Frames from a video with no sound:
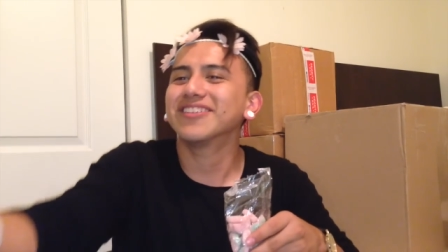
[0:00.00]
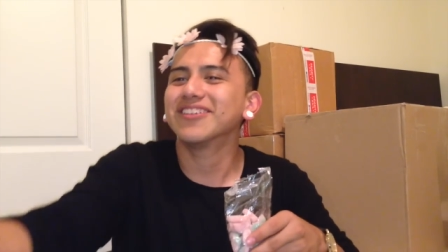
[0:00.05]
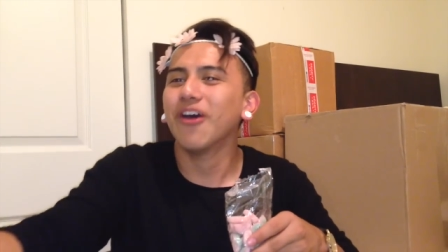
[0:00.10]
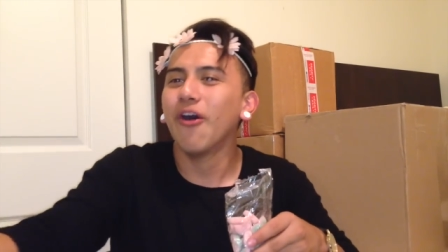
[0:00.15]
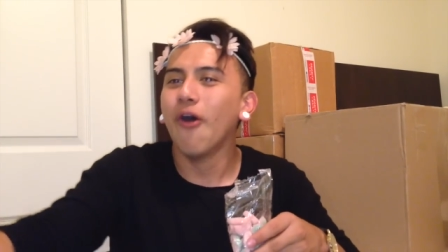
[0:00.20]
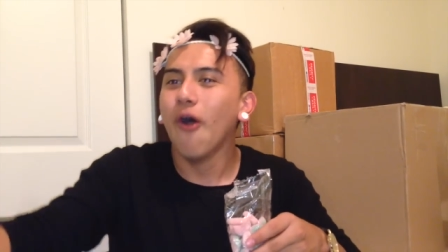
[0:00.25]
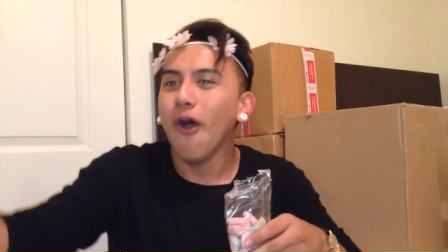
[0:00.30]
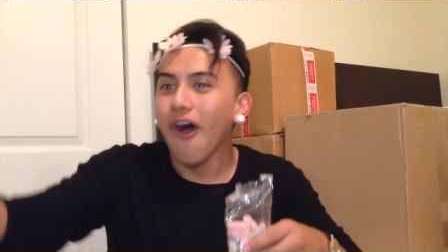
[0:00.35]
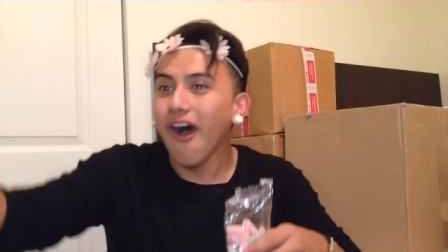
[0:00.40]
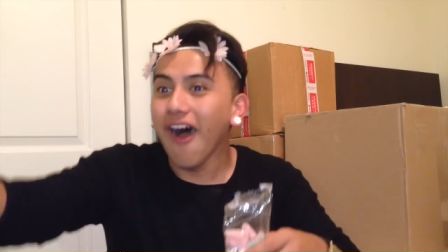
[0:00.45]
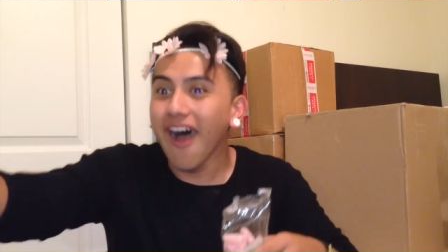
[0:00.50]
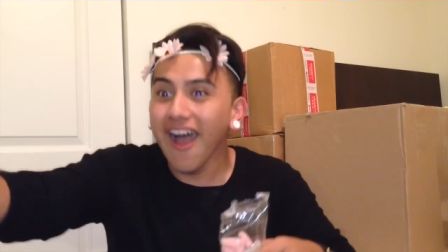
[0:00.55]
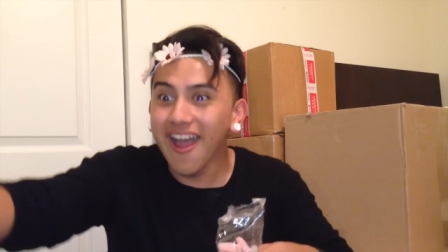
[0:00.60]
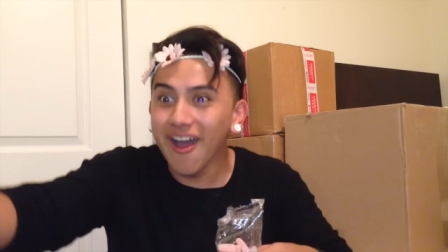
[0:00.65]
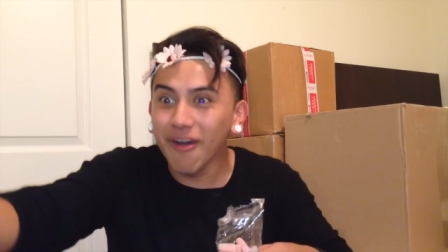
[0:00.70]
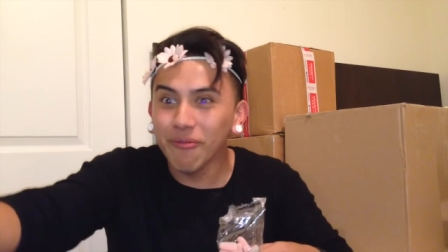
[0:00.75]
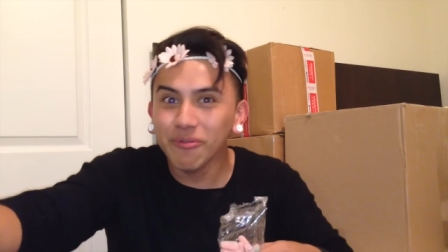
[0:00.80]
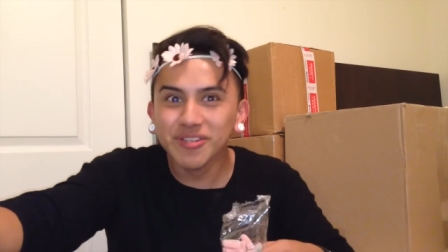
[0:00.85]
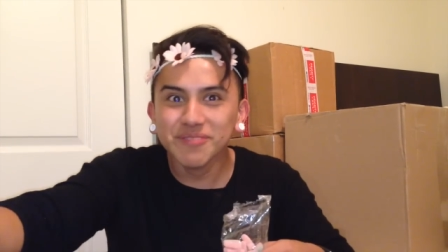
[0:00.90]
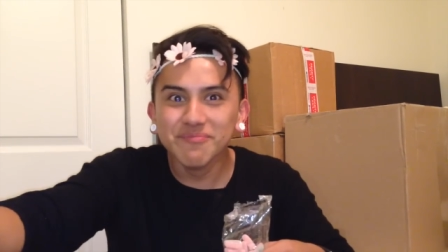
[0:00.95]
I, I
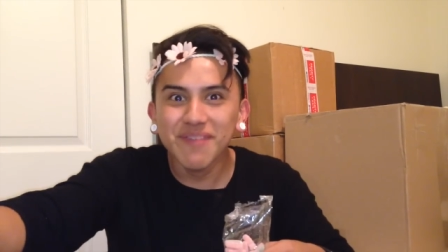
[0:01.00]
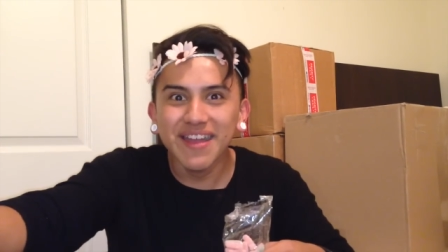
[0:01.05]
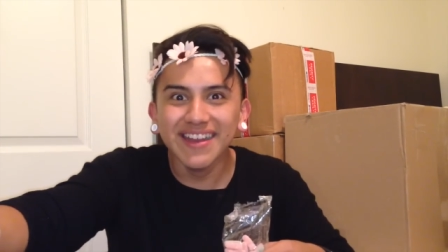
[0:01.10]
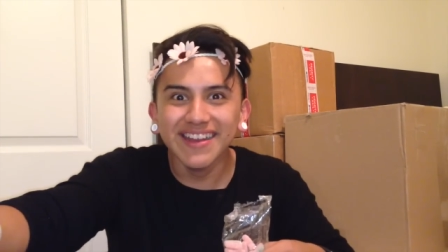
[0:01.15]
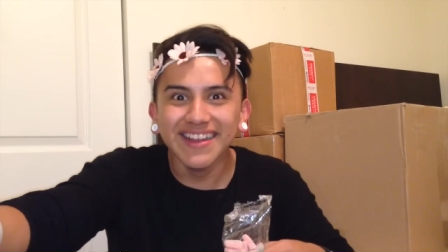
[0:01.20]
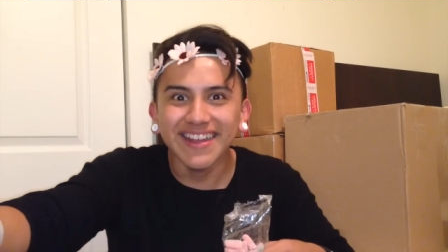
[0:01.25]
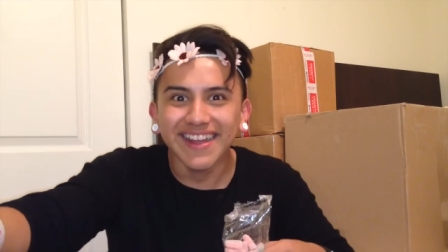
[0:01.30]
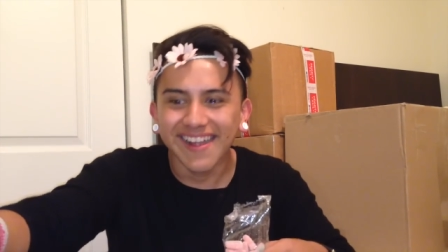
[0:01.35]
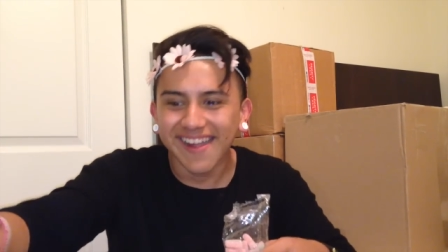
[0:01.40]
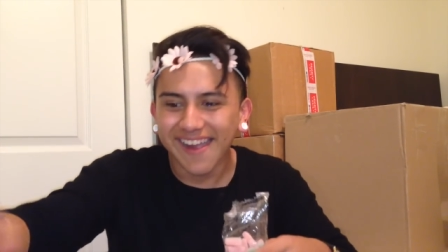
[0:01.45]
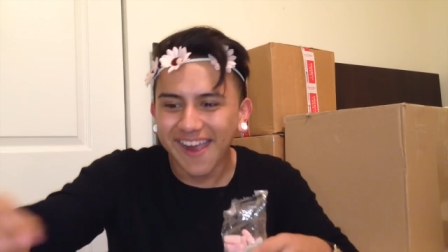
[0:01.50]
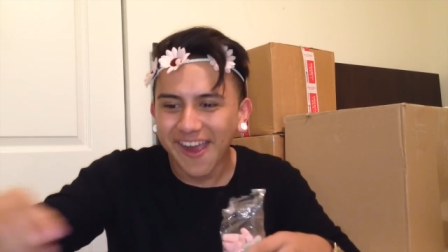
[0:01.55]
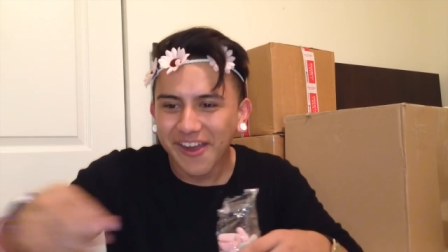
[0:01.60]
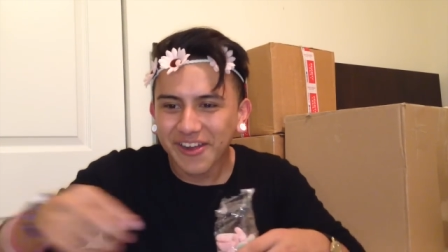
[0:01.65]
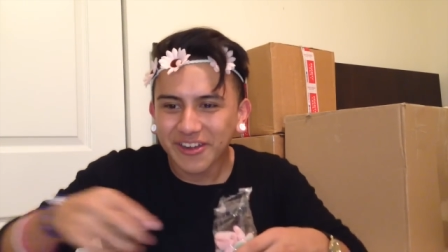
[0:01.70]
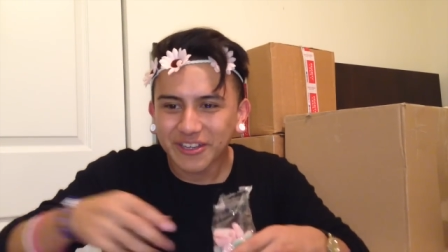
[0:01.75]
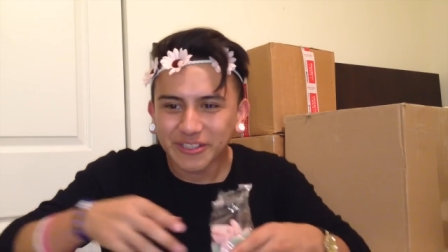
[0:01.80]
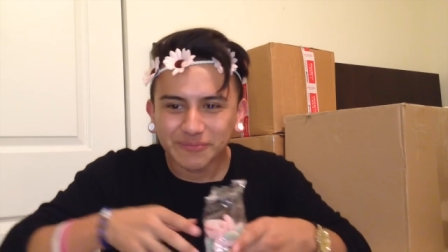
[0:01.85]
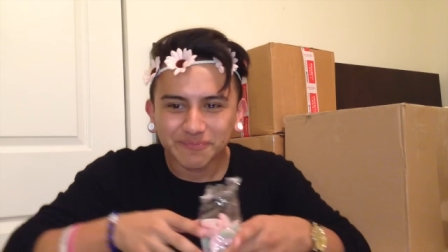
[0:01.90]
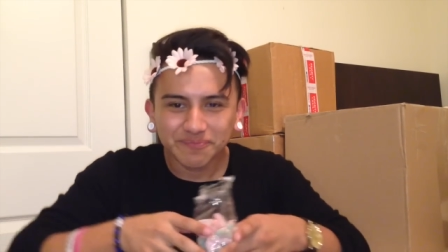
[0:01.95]
almost made it.
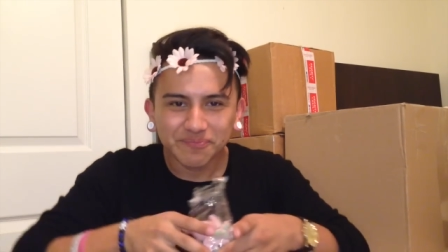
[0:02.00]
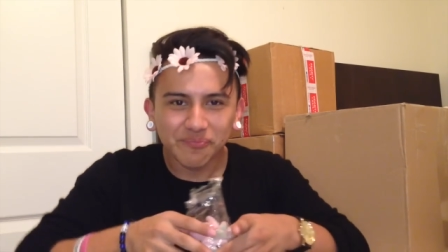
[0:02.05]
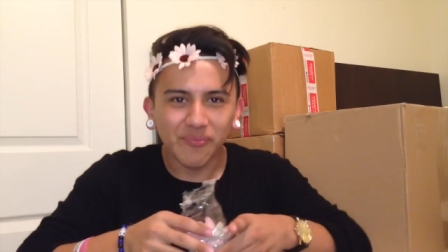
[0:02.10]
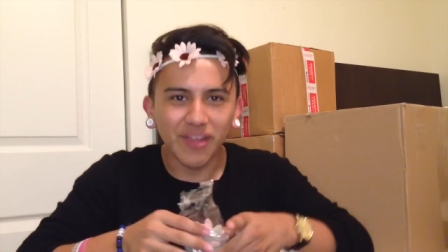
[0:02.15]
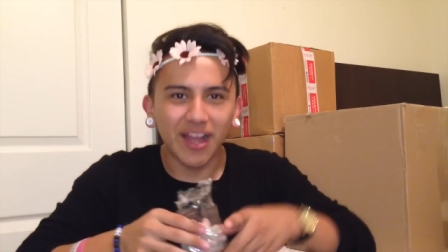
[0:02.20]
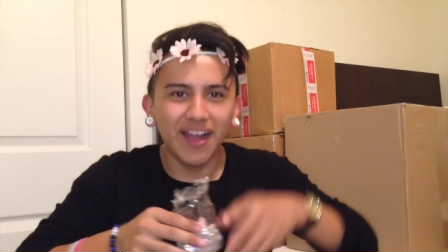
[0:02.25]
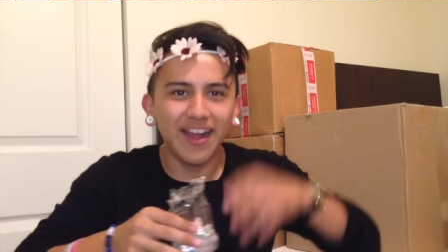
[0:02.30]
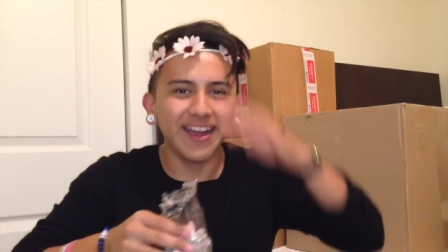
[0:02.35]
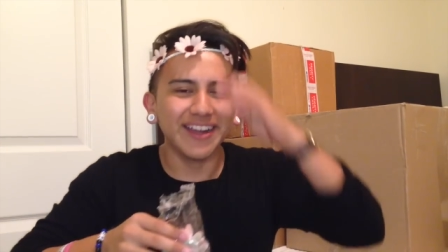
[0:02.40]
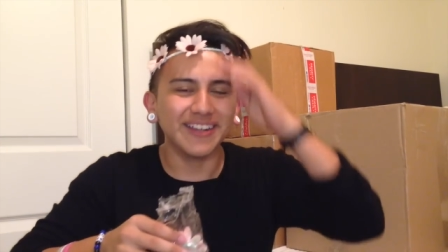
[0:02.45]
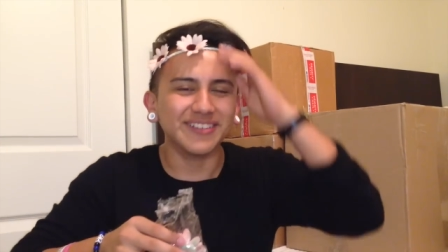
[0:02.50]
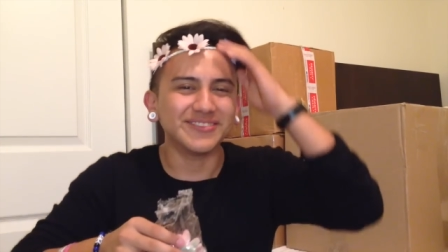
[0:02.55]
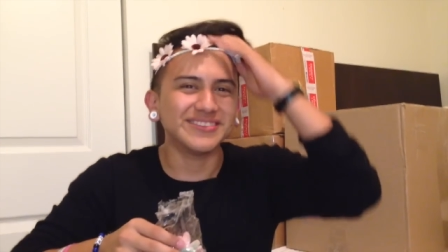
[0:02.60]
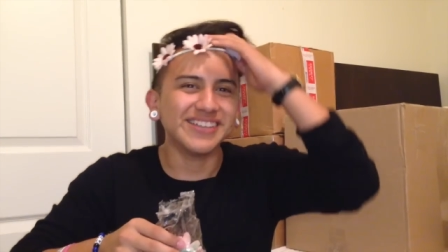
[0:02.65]
All right.